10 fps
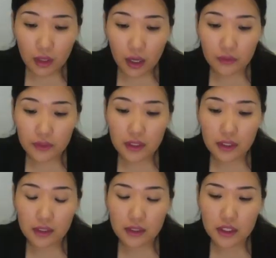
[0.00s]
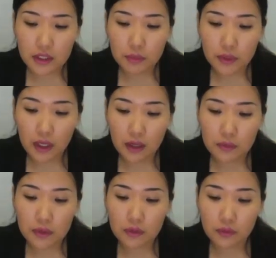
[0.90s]
After the condition
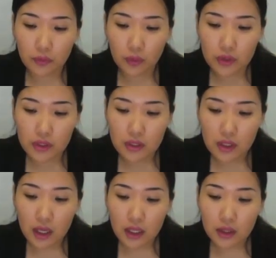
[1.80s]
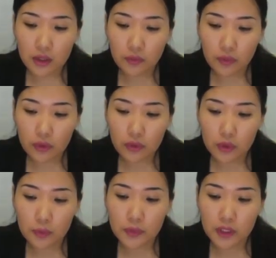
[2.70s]
becomes false, the for
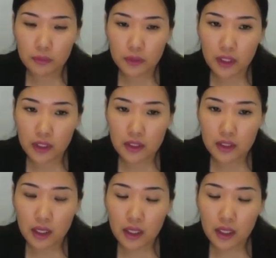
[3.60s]
loop terminates.